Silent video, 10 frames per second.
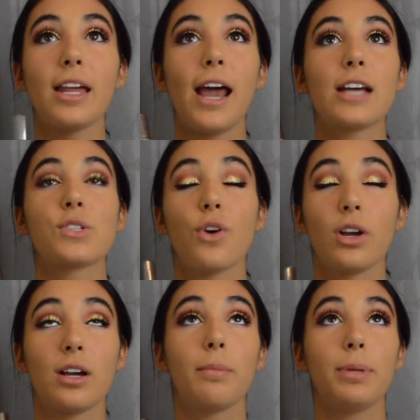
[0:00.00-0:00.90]
It has
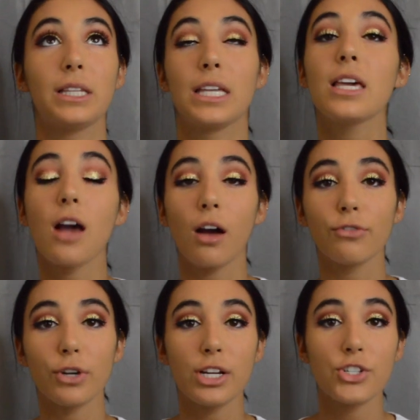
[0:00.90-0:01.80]
complete
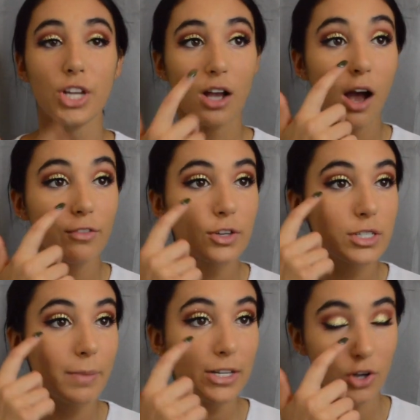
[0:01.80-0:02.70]
coverage. It
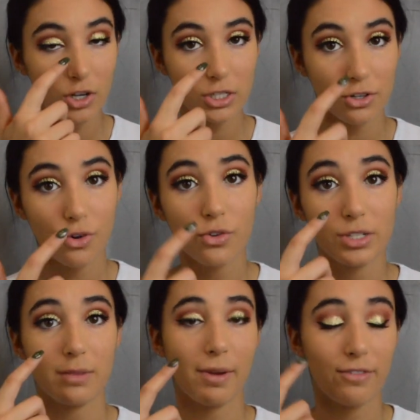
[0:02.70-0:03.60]
covers my dark
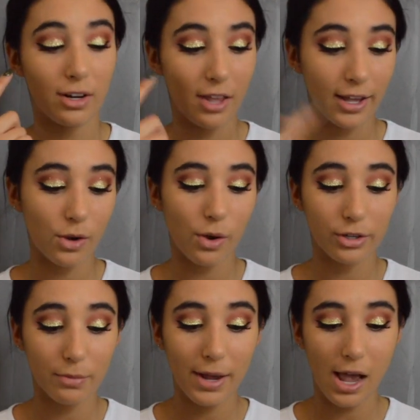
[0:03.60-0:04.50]
circles and my vitiligo
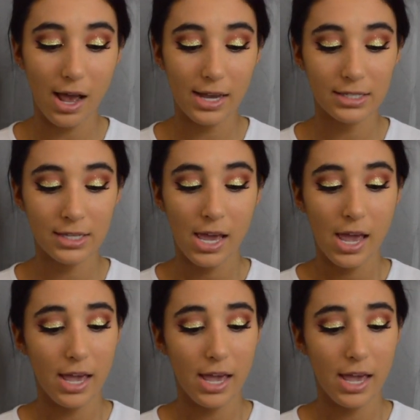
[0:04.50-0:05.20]
under my eyes.